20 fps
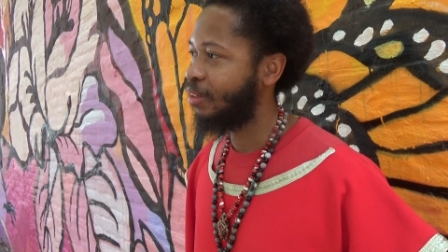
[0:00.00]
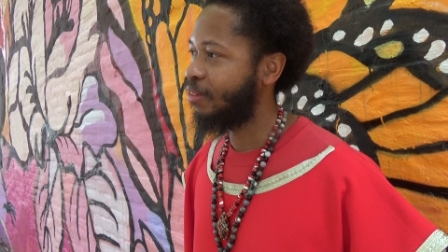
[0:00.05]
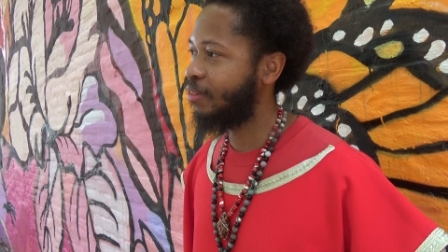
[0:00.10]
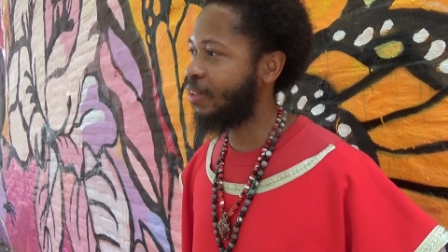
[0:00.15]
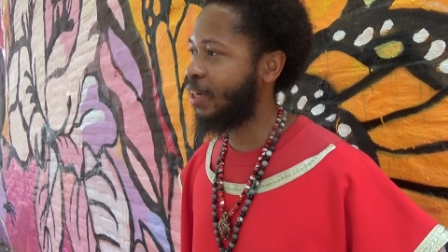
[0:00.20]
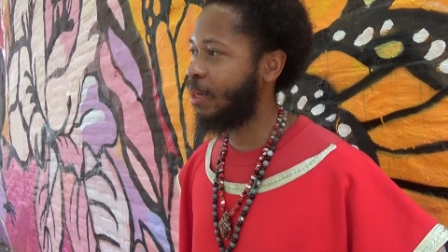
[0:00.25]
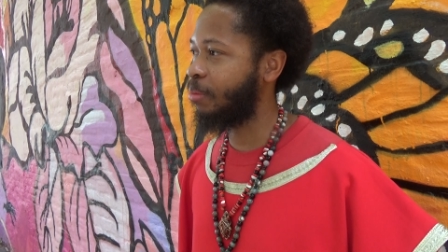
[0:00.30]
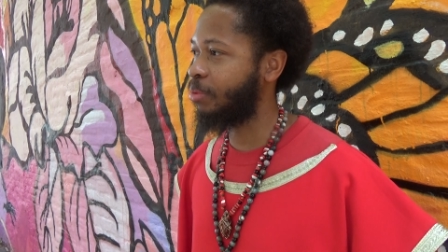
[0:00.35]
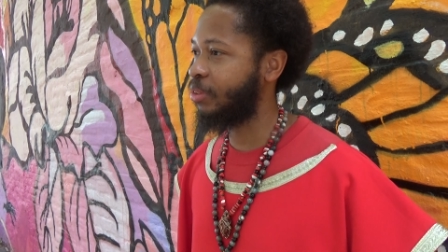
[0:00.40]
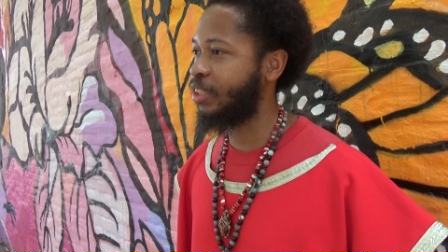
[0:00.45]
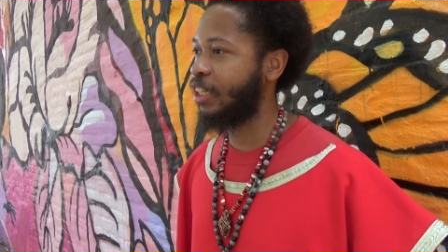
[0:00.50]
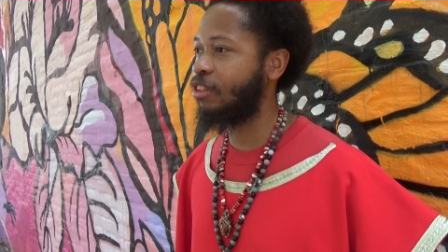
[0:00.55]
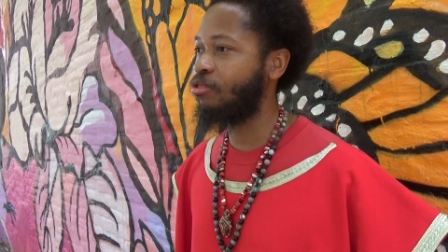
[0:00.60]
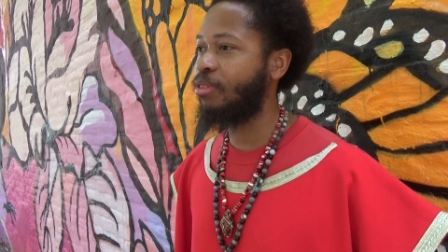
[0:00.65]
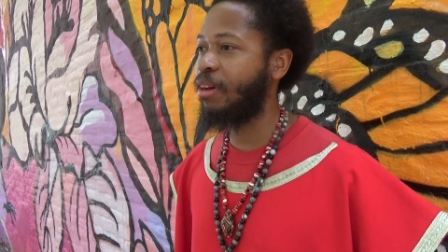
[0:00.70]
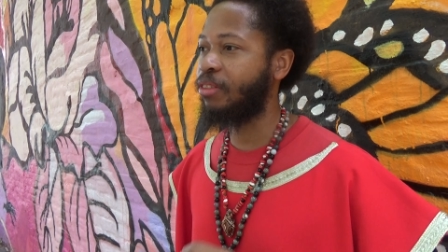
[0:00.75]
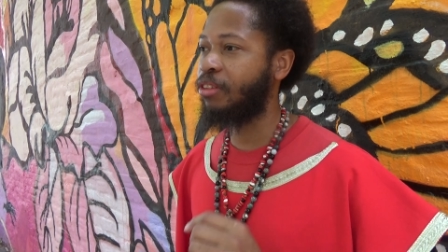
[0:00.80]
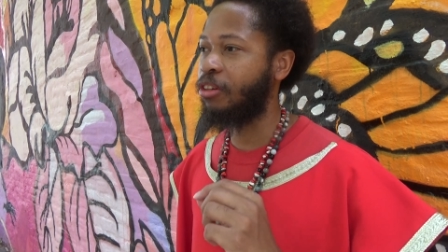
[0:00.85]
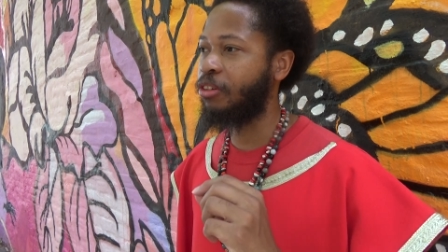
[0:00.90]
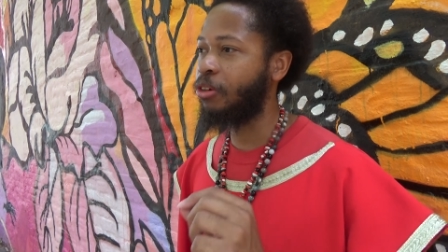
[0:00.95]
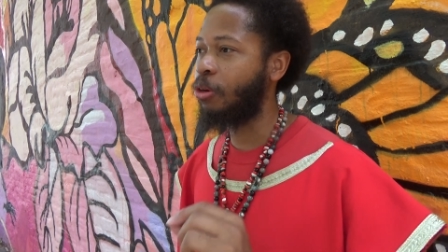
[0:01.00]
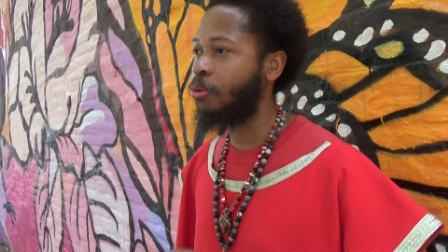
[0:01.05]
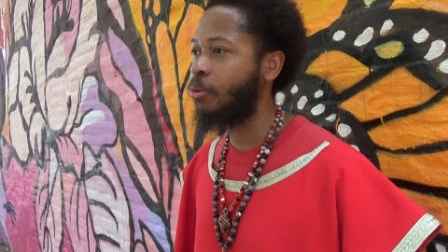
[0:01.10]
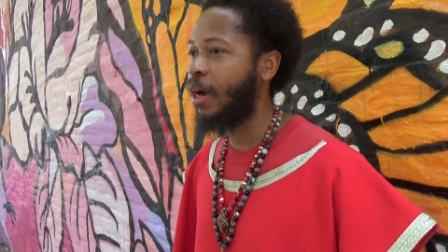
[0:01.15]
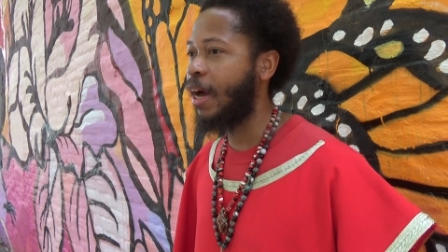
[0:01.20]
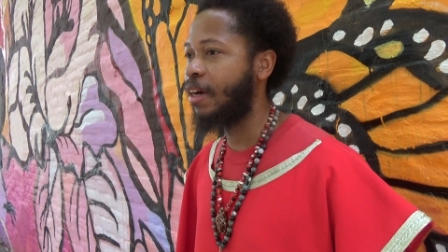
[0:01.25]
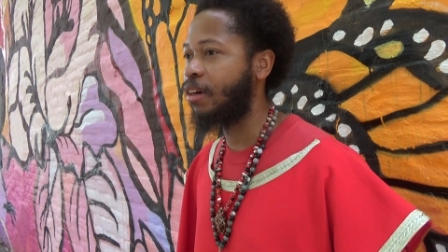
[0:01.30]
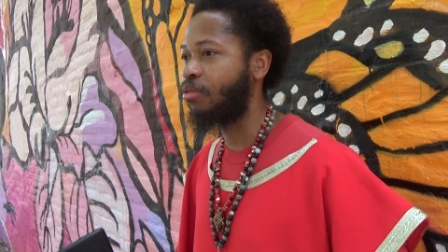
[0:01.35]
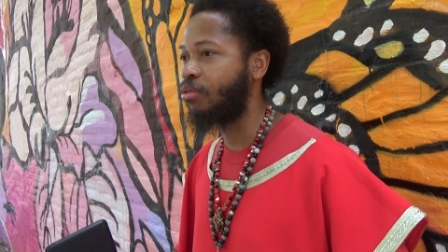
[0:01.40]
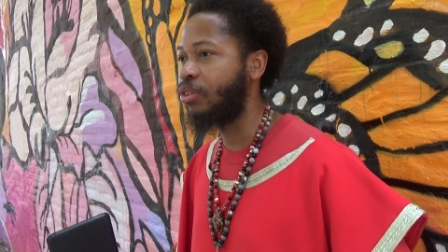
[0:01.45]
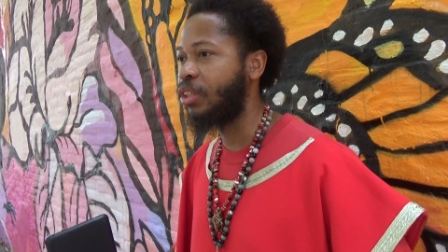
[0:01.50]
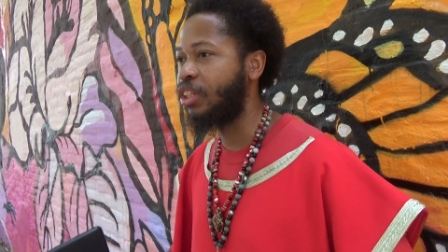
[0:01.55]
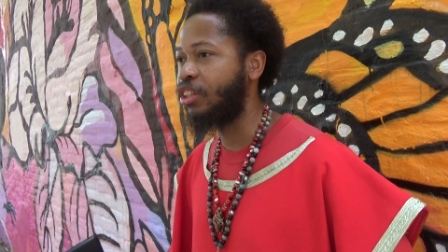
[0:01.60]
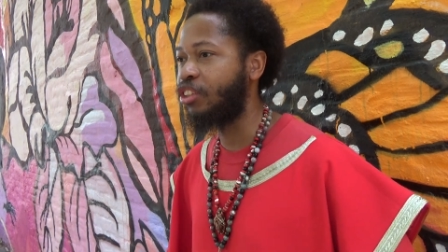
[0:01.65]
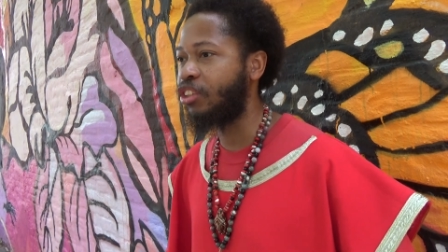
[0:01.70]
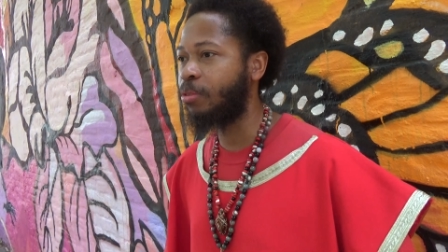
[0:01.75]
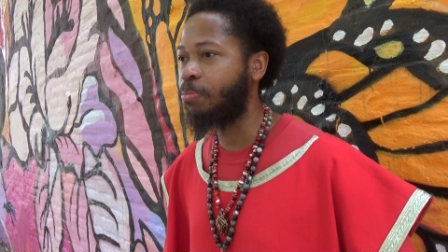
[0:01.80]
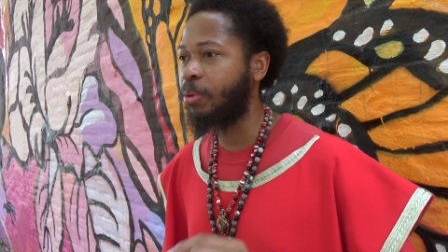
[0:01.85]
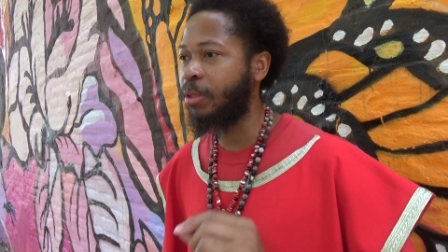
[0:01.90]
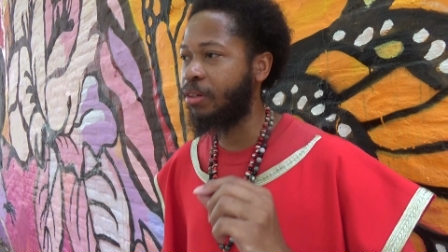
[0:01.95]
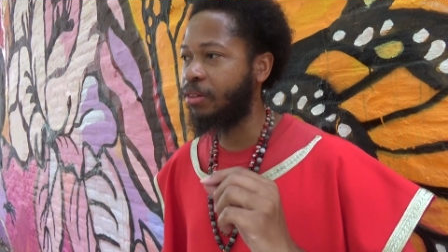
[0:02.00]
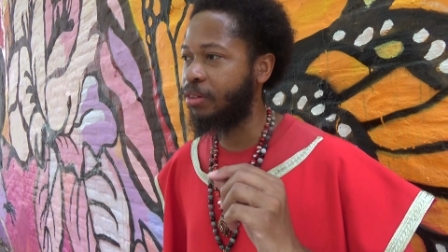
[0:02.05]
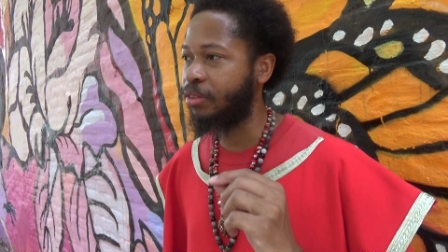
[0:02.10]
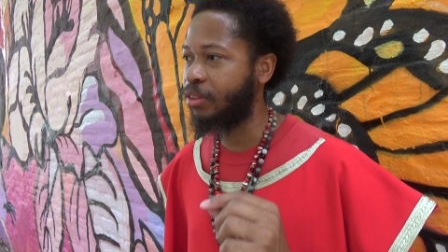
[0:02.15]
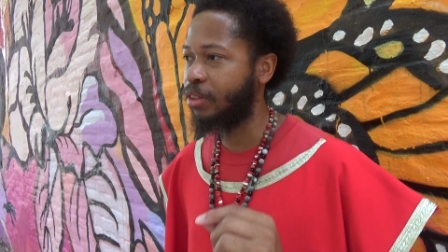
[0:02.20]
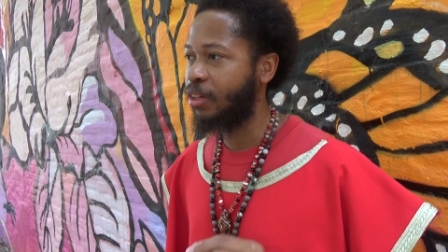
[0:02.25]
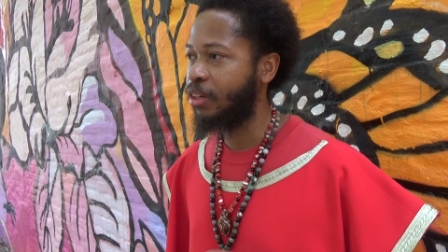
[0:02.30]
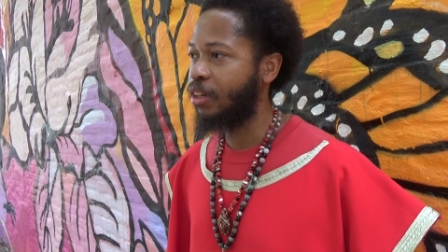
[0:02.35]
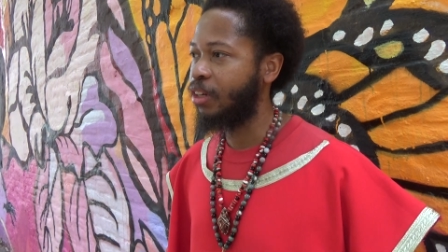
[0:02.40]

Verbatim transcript: Now I'm saying you have to know how to read spirits.